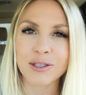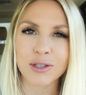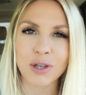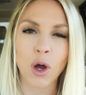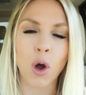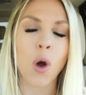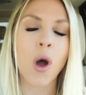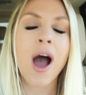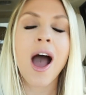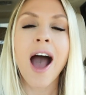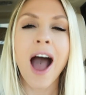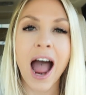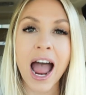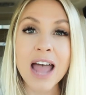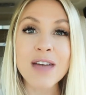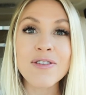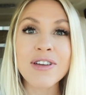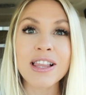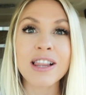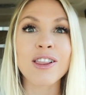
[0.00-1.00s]
So
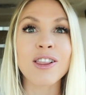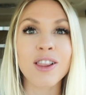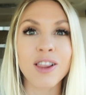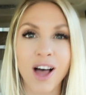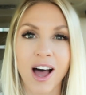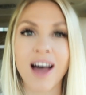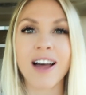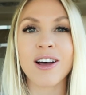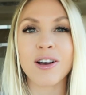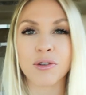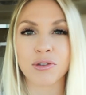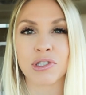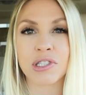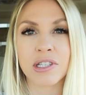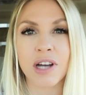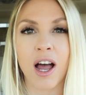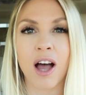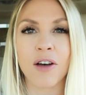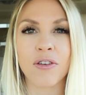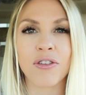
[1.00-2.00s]
I have a lot of
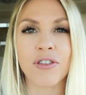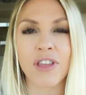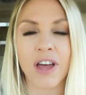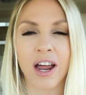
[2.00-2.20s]
stuff